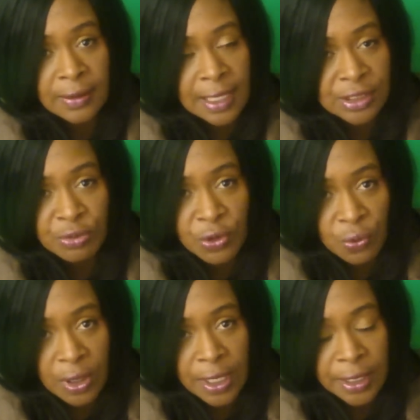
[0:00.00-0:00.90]
That's number
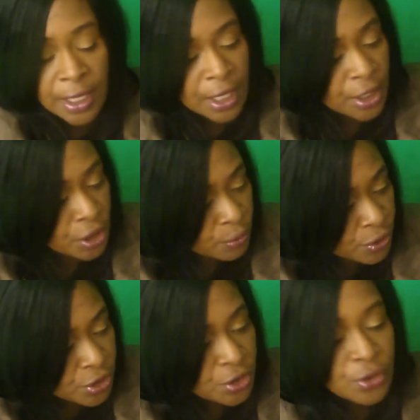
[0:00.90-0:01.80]
1.
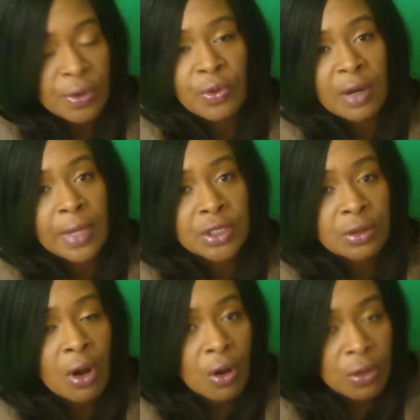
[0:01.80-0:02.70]
Number 2, we want to make
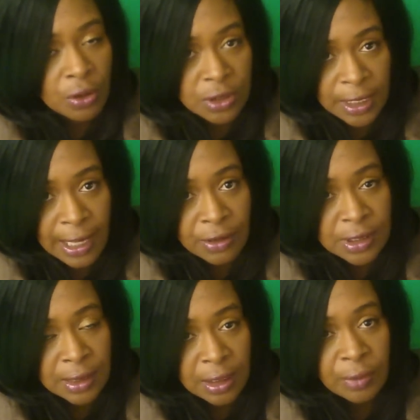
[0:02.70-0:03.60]
sure all those accounts
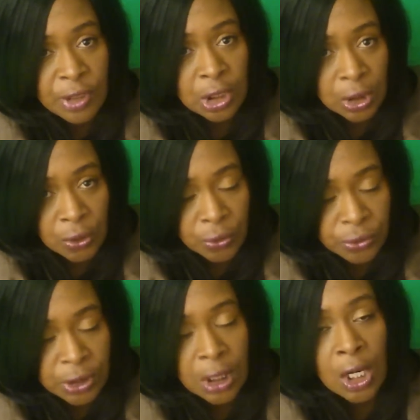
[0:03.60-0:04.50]
that need to be
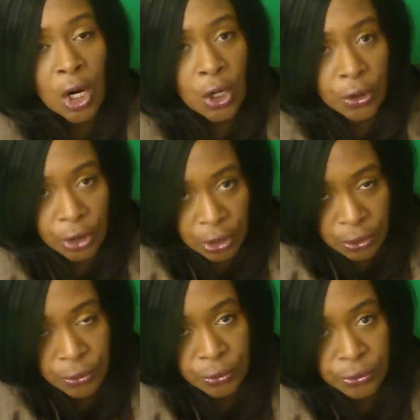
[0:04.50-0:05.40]
closed are
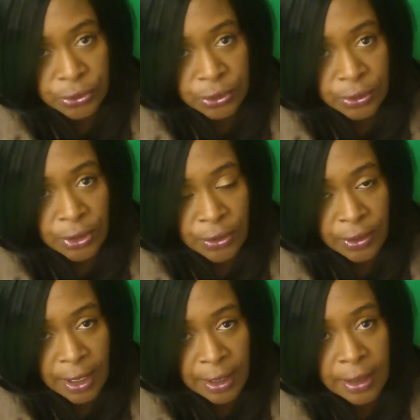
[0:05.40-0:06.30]
closed.
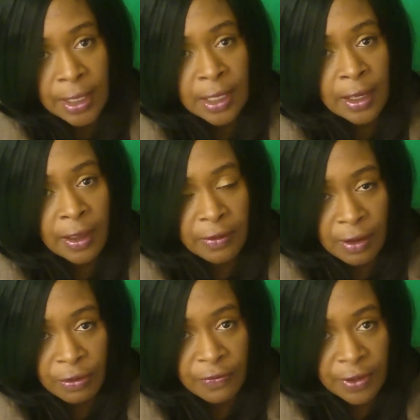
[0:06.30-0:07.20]
Okay? In
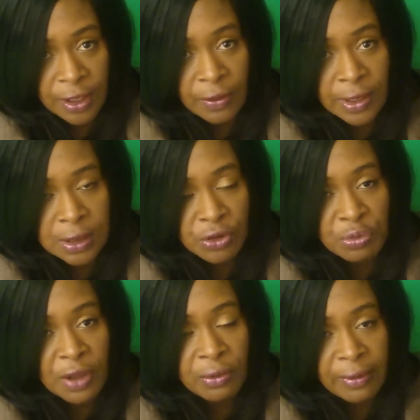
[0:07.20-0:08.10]
the other video I told you
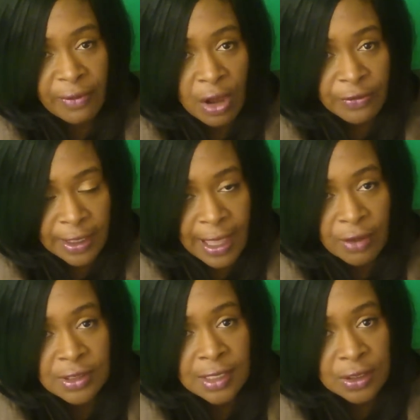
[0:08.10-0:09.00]
about the revolving
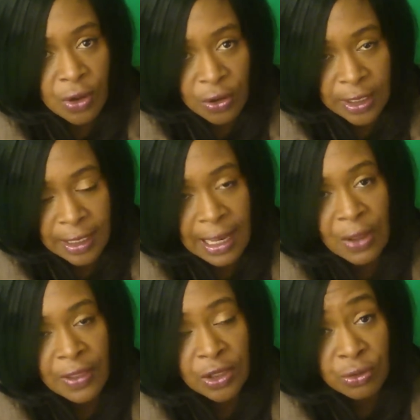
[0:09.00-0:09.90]
accounts. That's the only
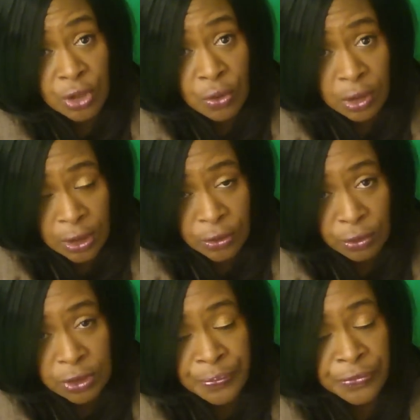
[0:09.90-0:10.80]
account that you don't
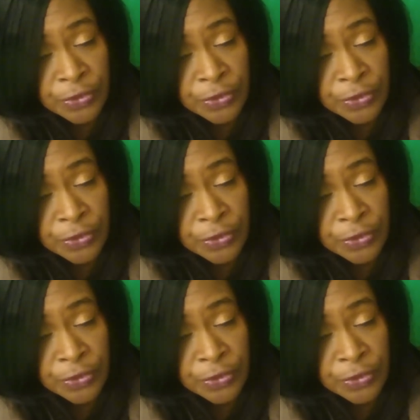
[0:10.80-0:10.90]
close.